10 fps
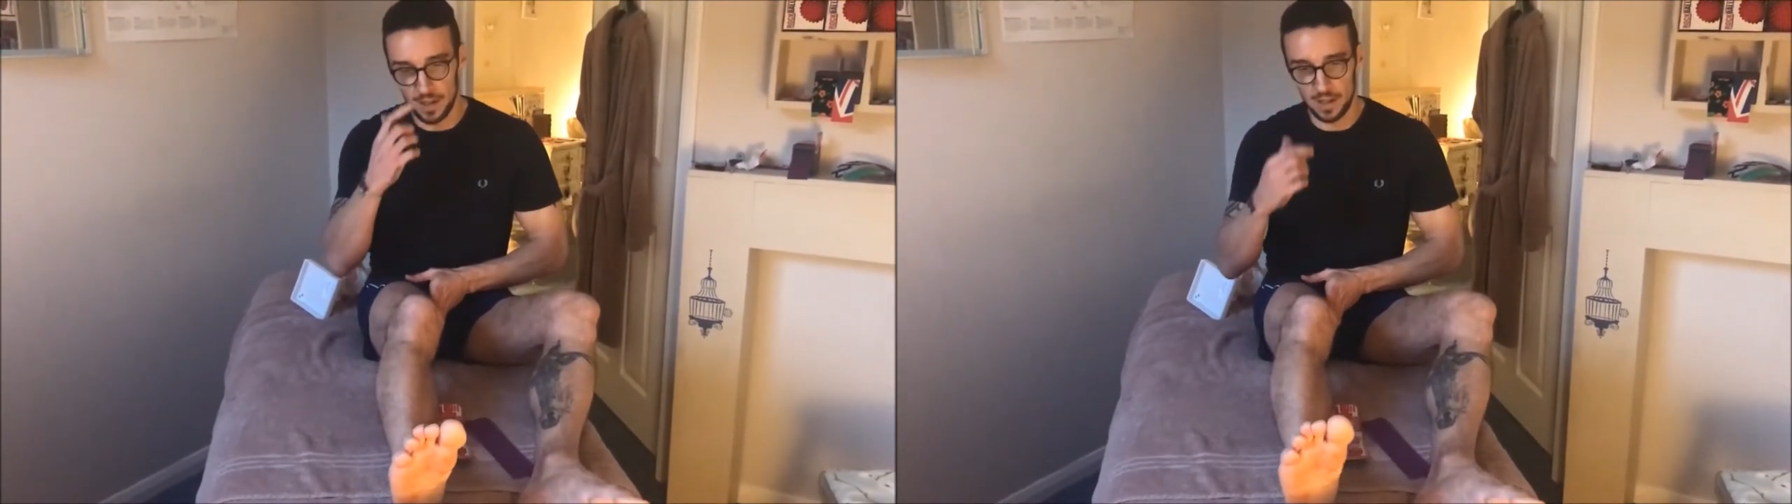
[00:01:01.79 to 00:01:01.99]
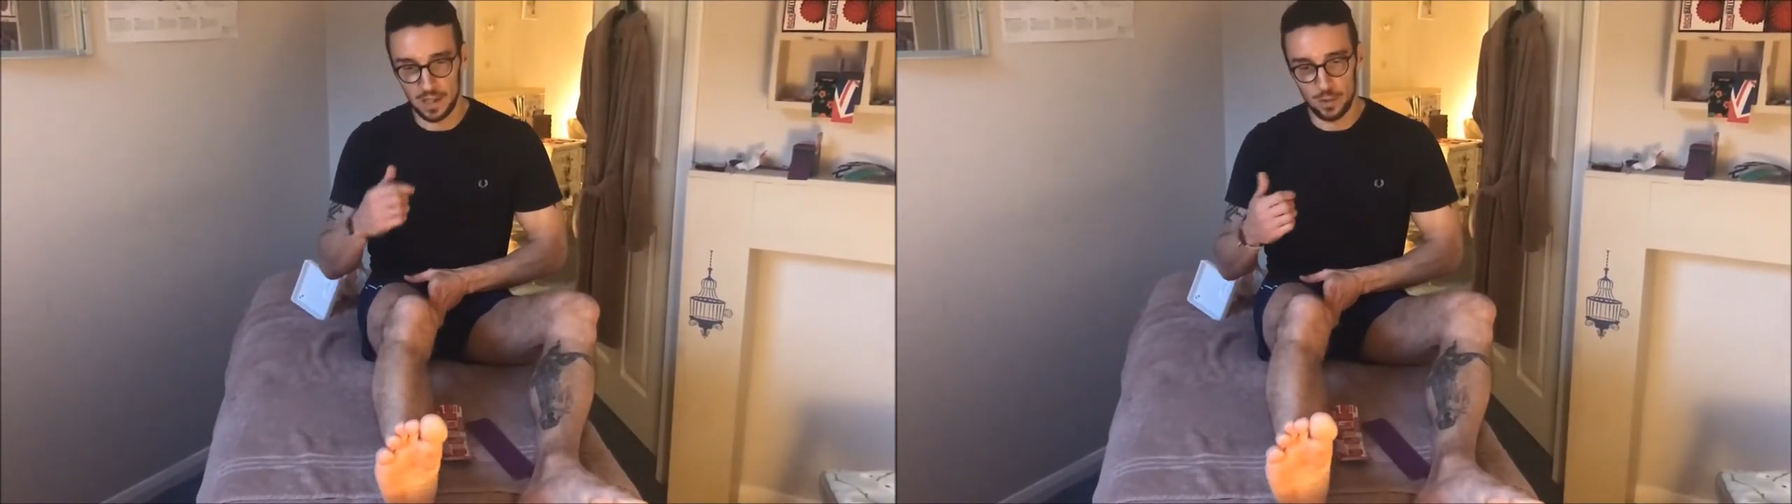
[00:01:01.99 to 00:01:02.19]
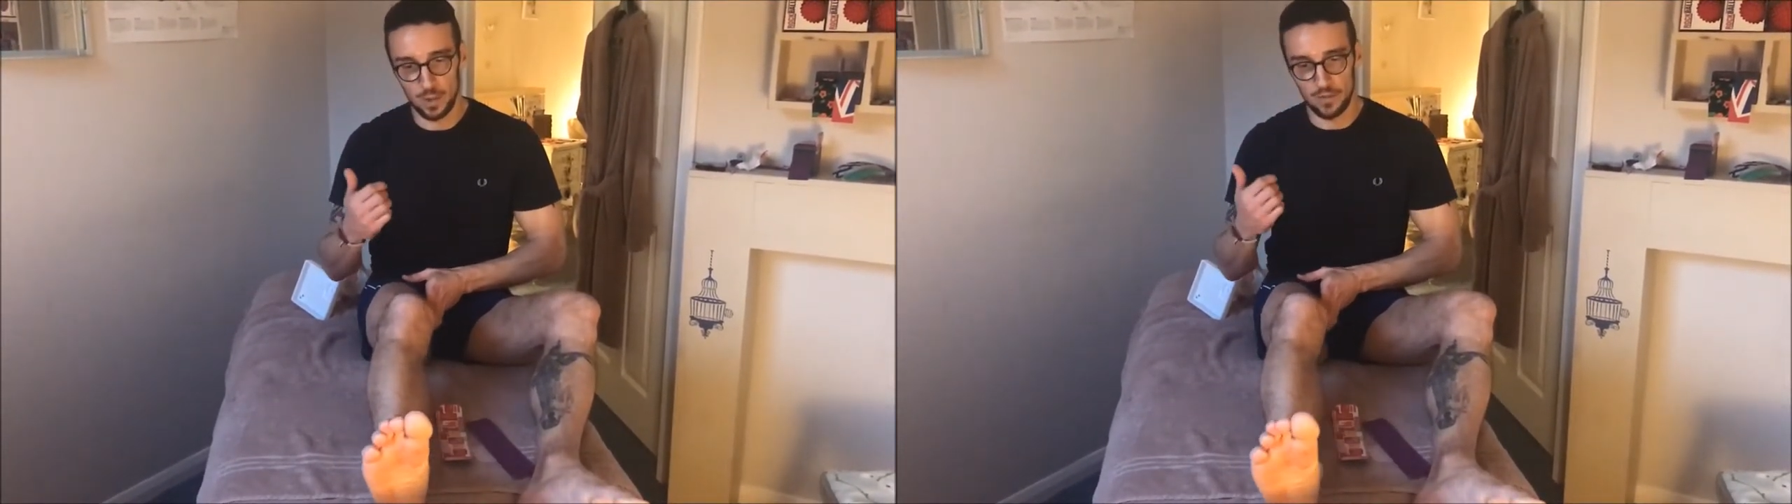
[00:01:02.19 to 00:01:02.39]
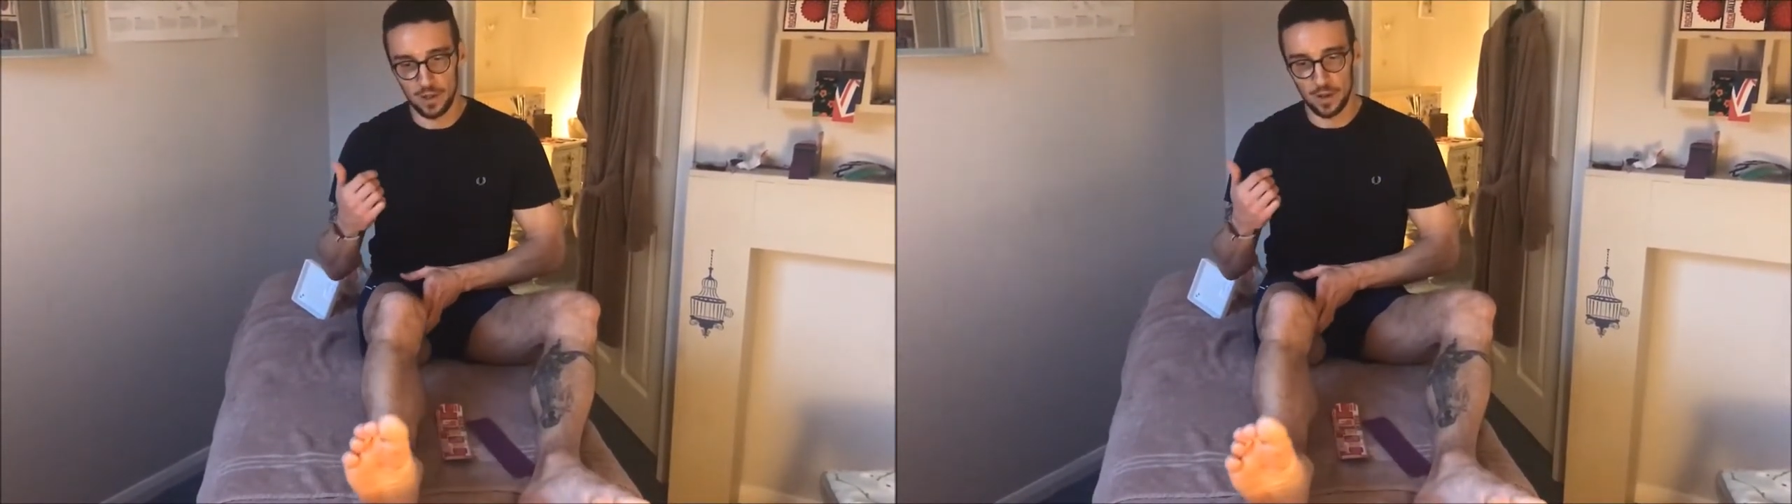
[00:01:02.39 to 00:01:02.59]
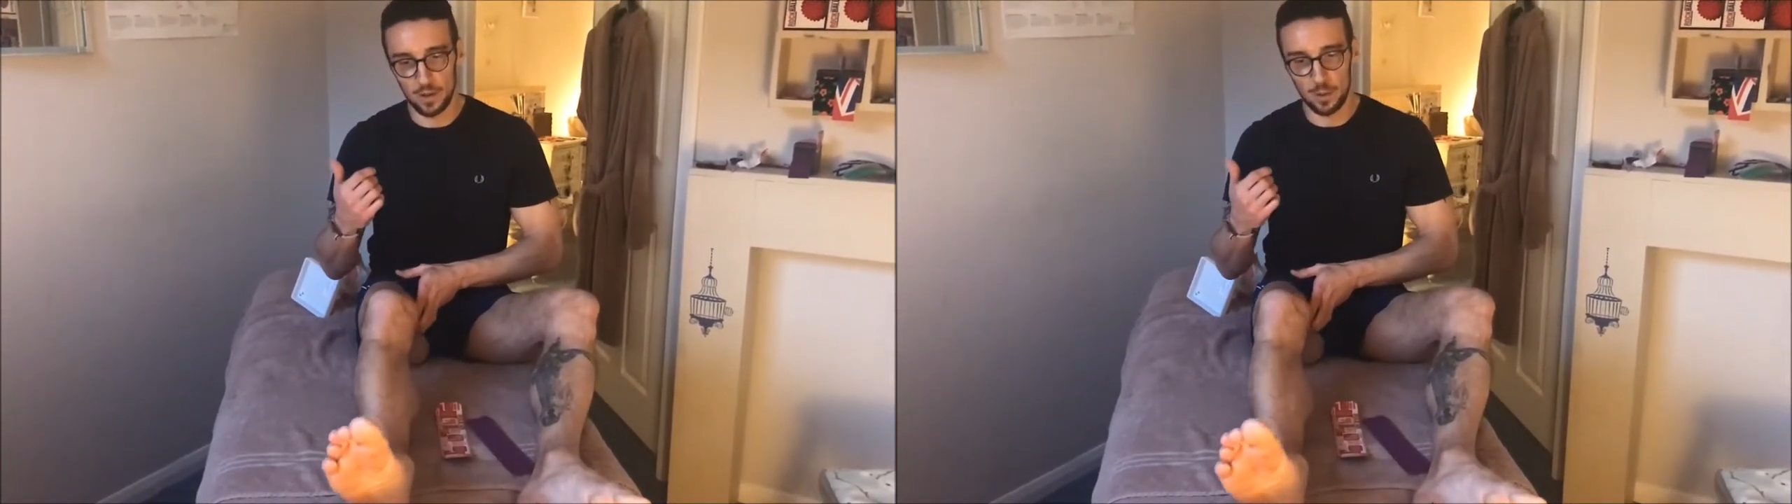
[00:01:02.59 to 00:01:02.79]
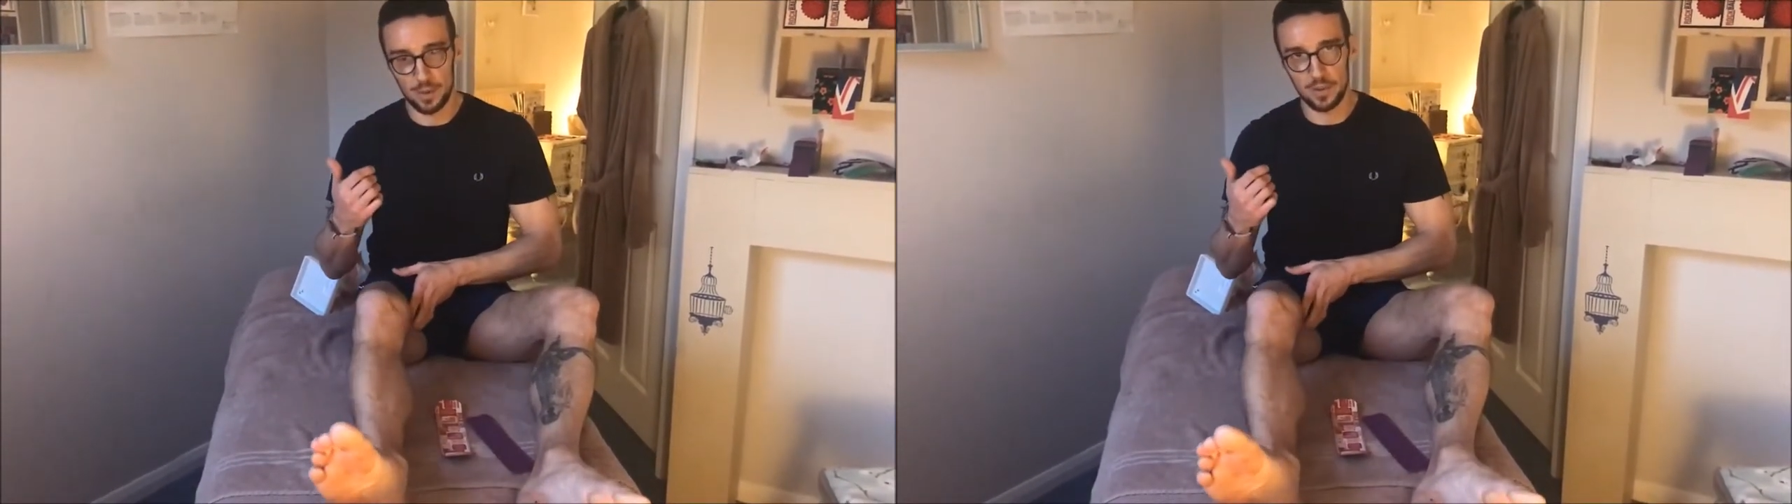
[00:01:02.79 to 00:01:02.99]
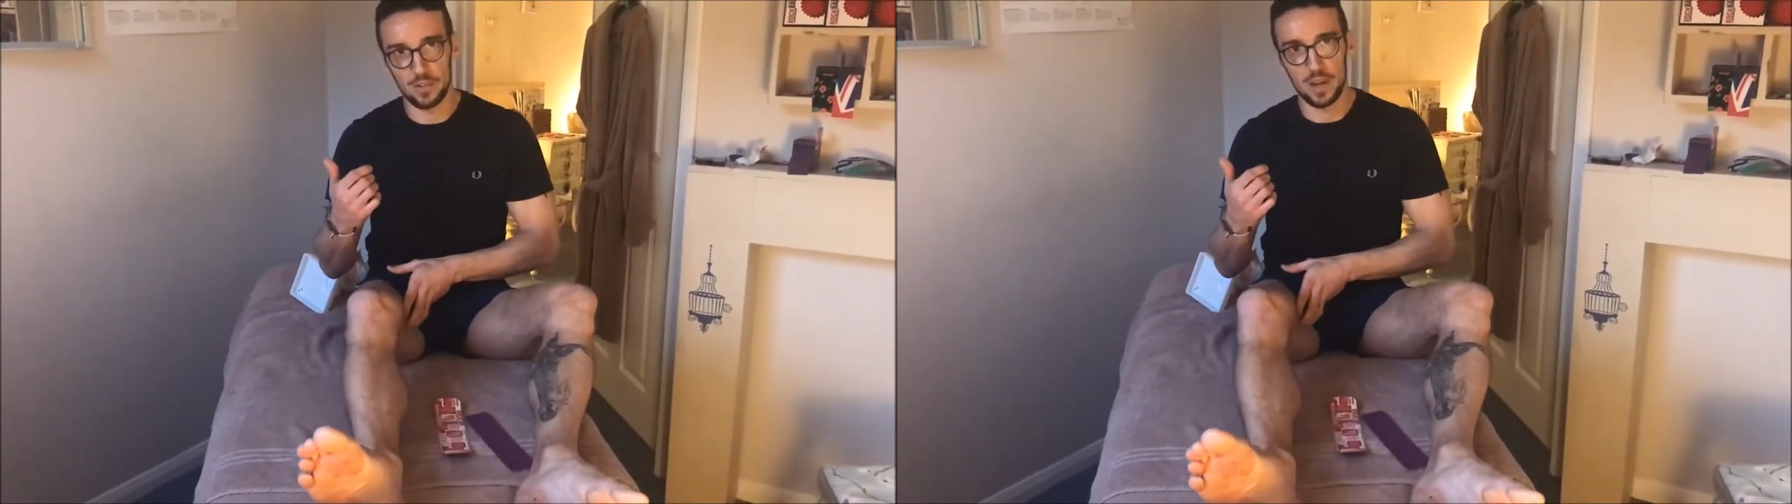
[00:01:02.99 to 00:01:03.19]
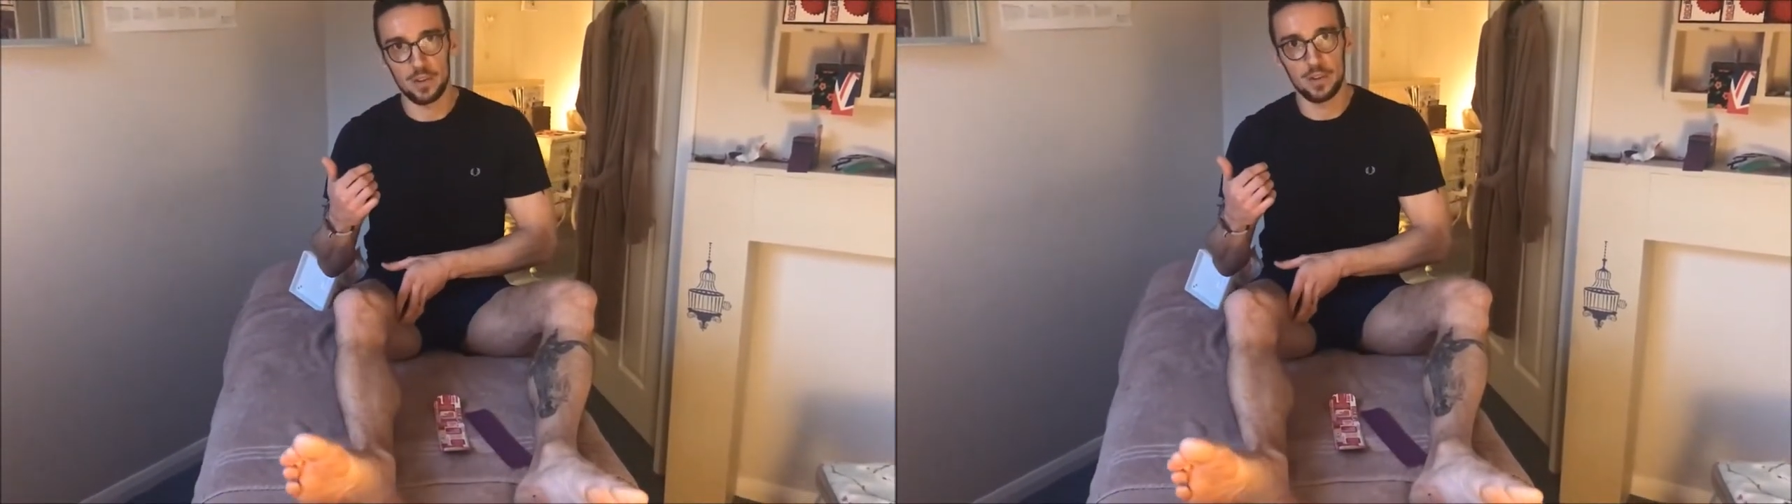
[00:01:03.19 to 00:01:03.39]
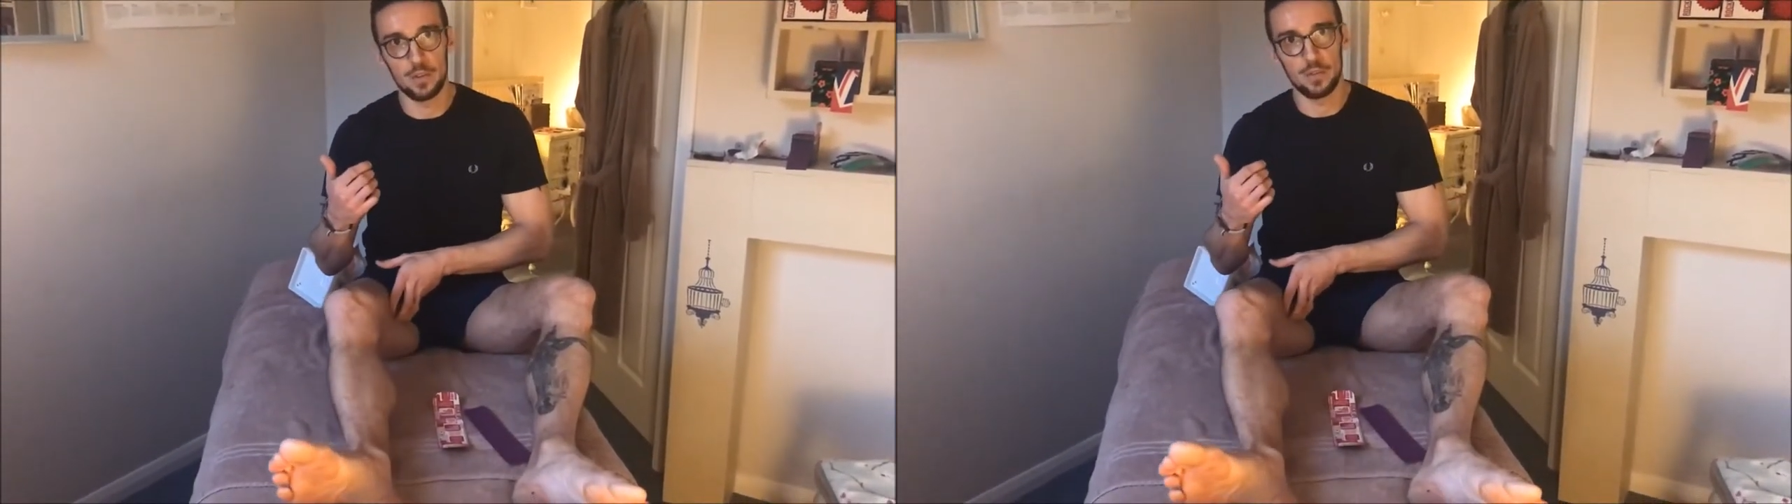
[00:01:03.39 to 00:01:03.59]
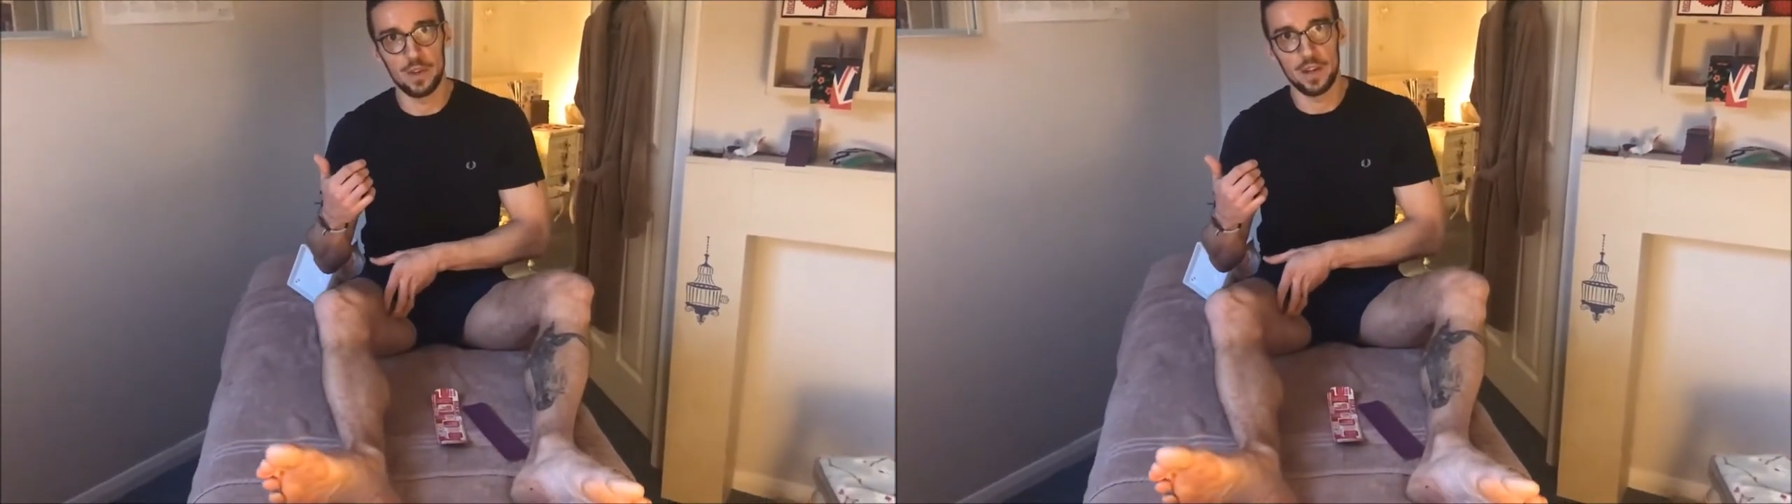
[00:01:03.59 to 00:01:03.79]
and equally if you go in the opposite direction
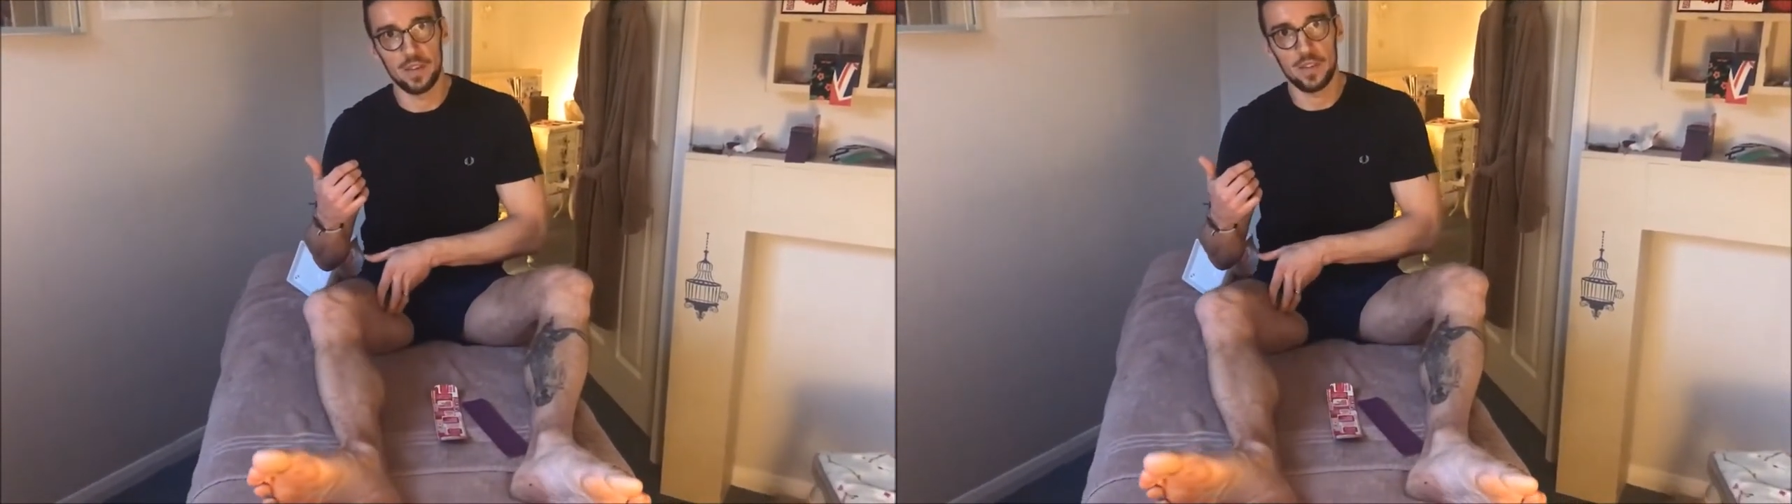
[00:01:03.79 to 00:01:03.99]
you'll feel